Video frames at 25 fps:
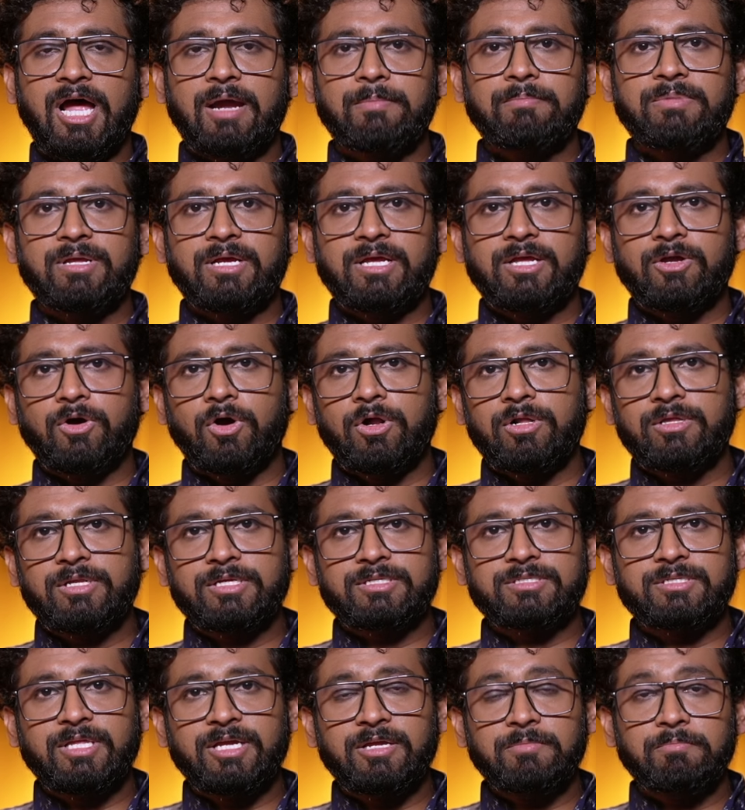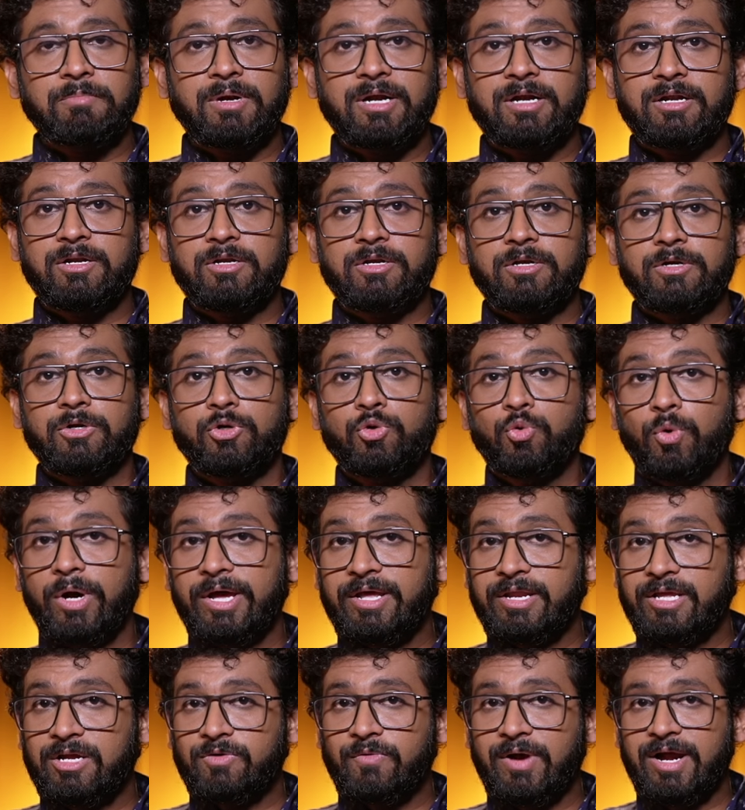am taking all this thing, but do I
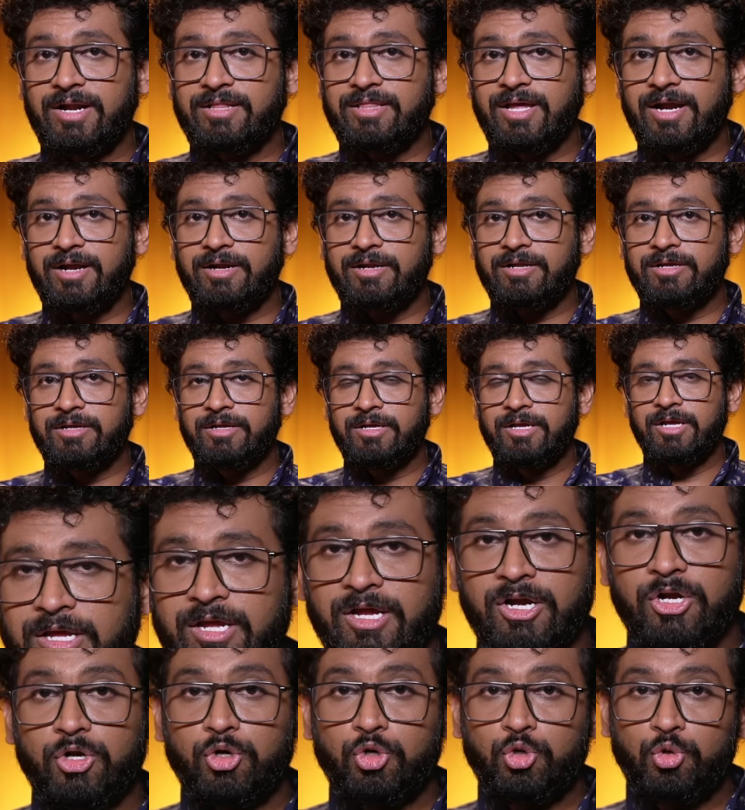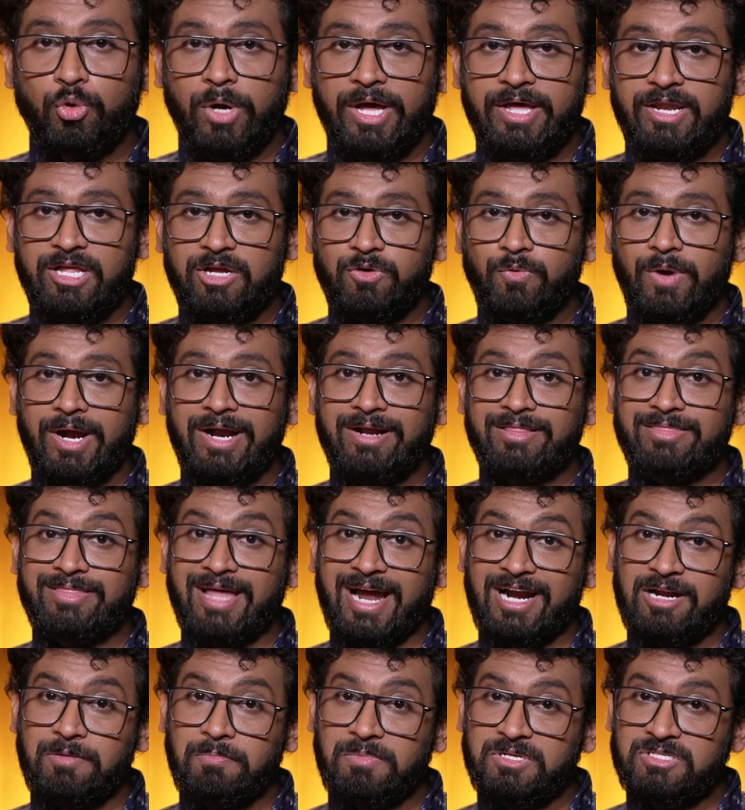require that? Do I require
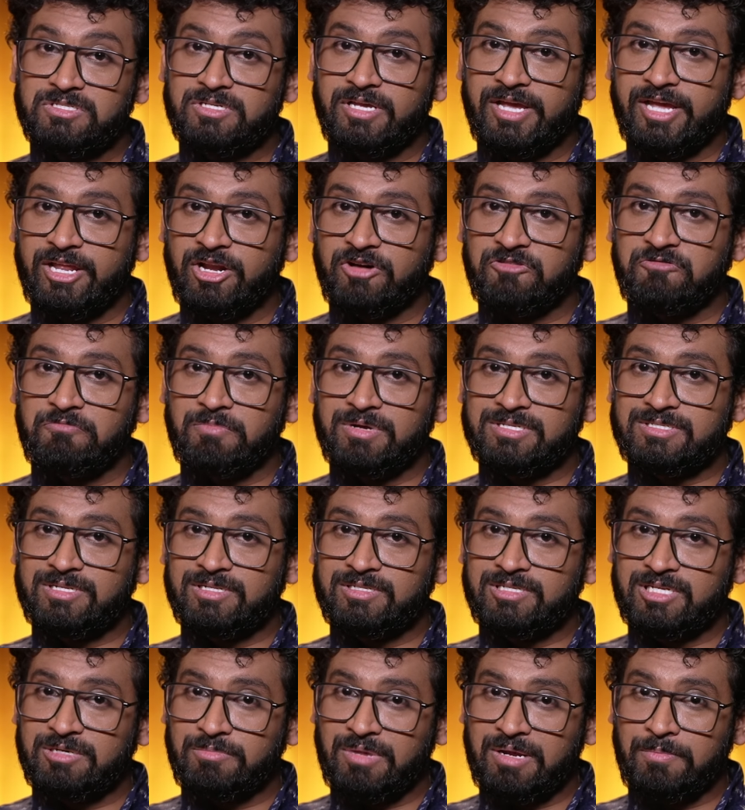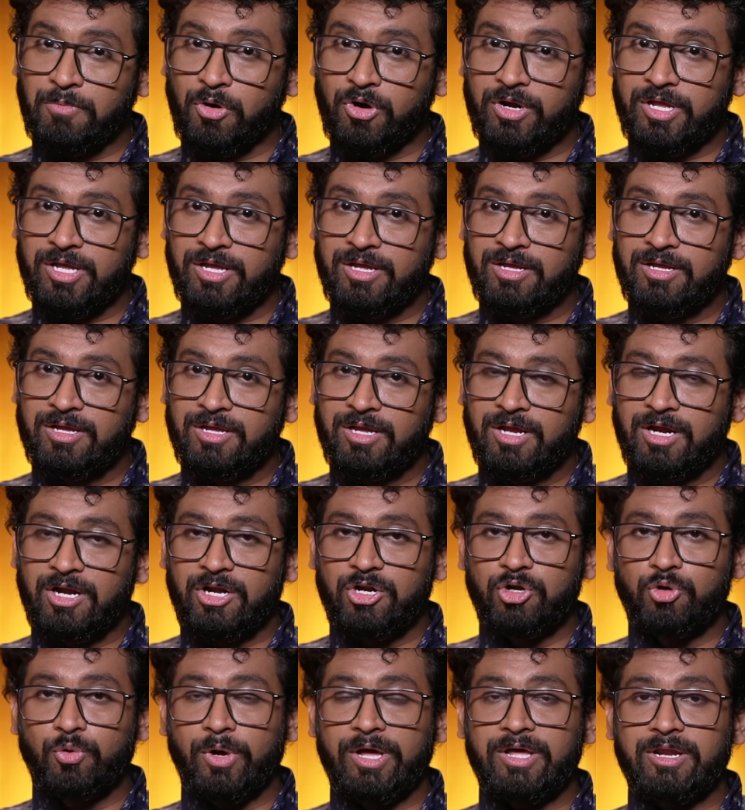that much gain of muscles in my body?
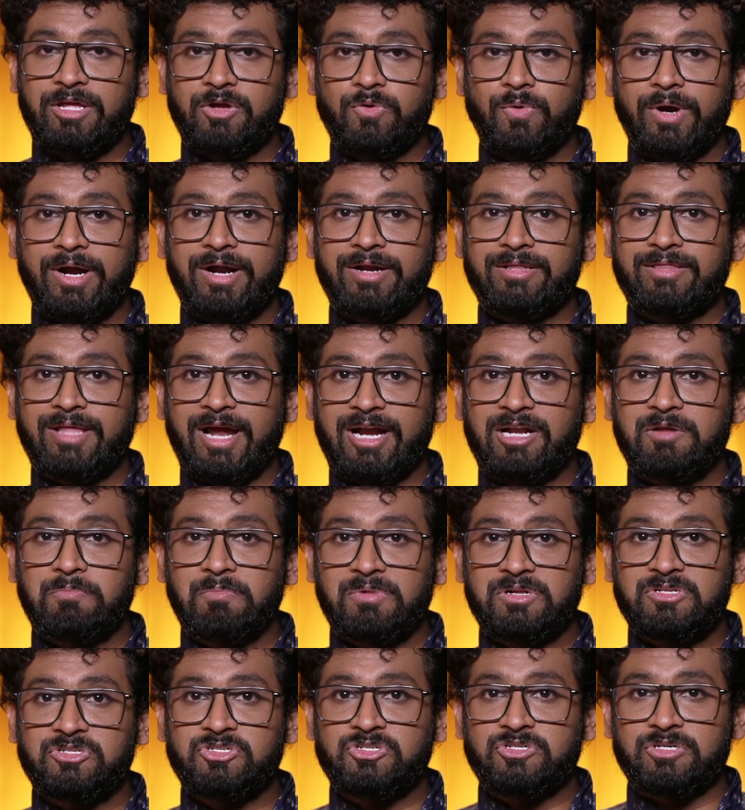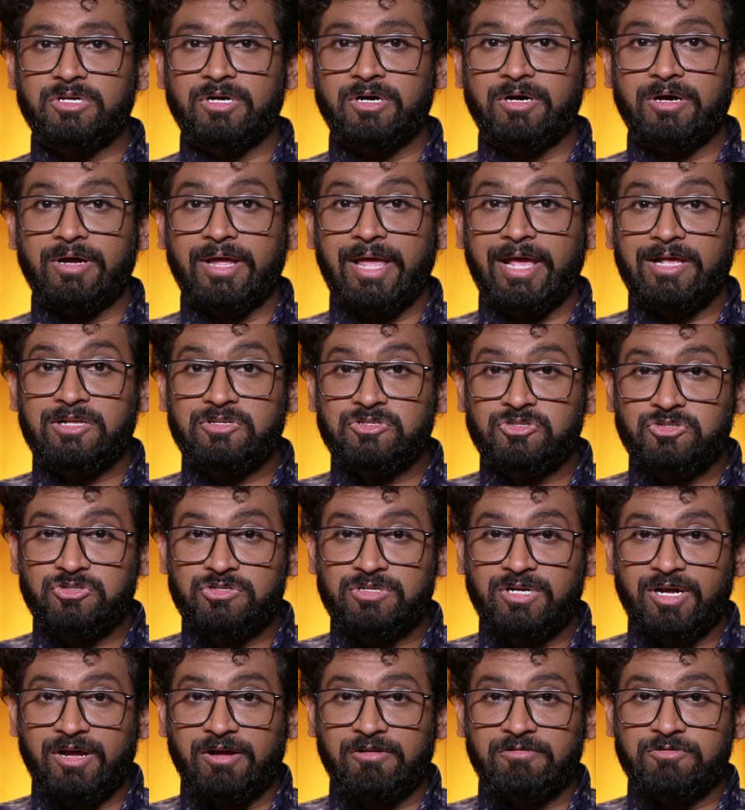Do I require that much
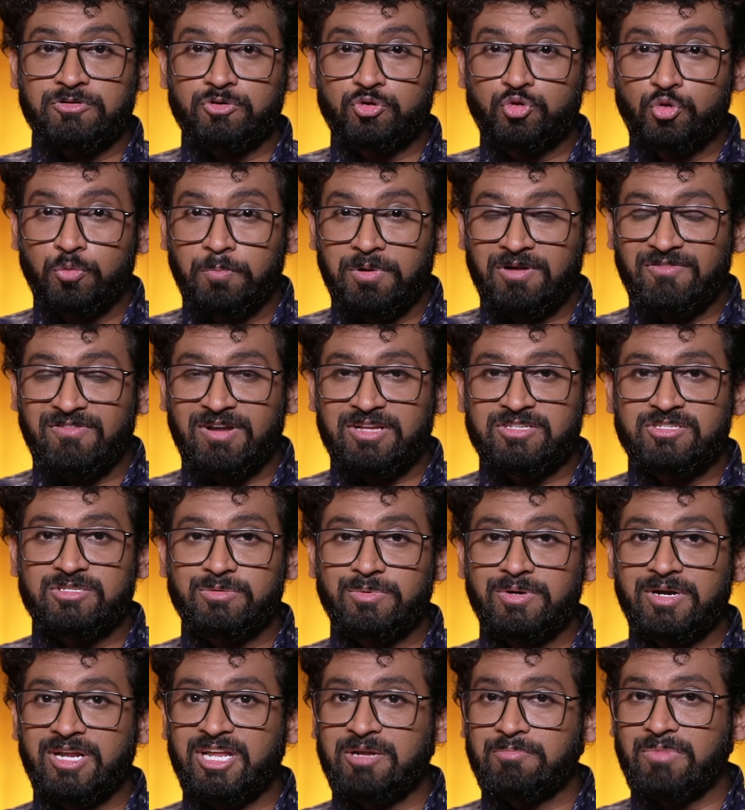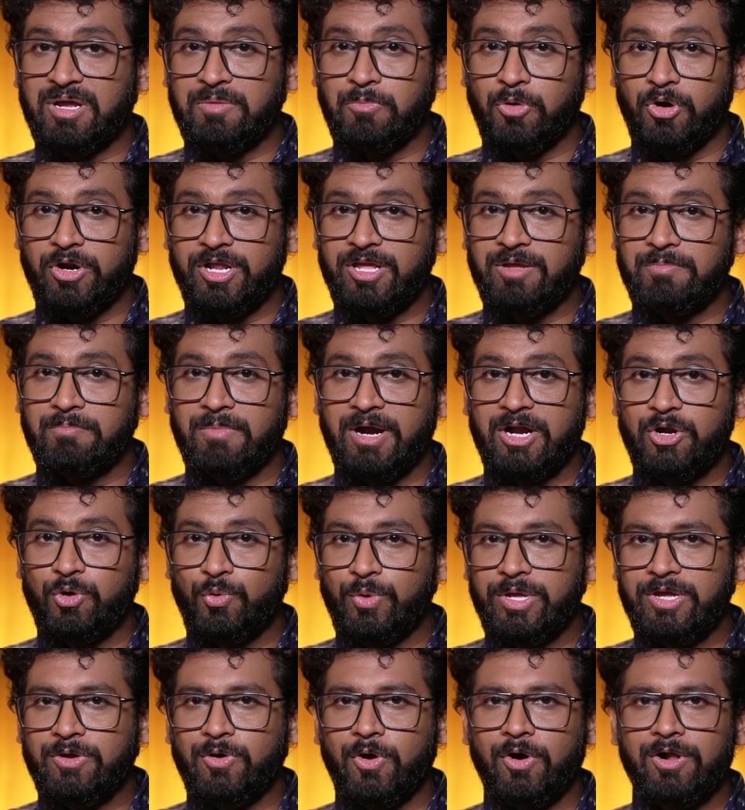extra super flexibility in my body by
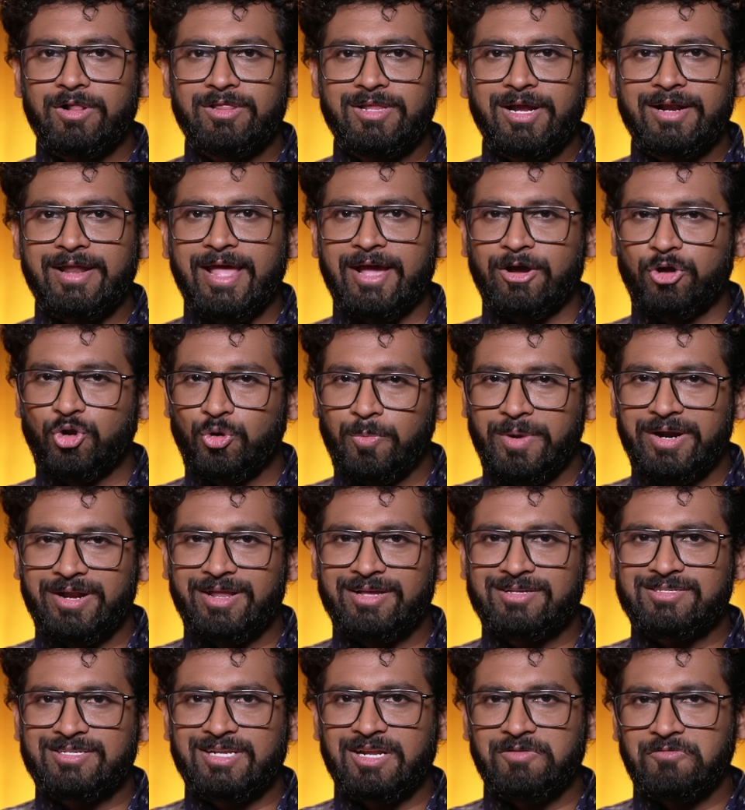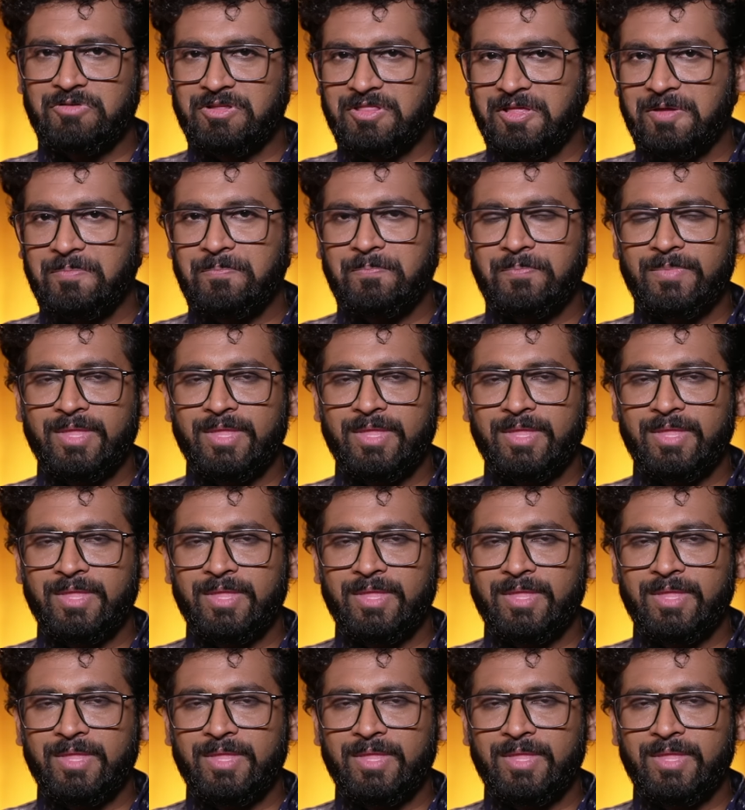doing all that acrobatics and everything?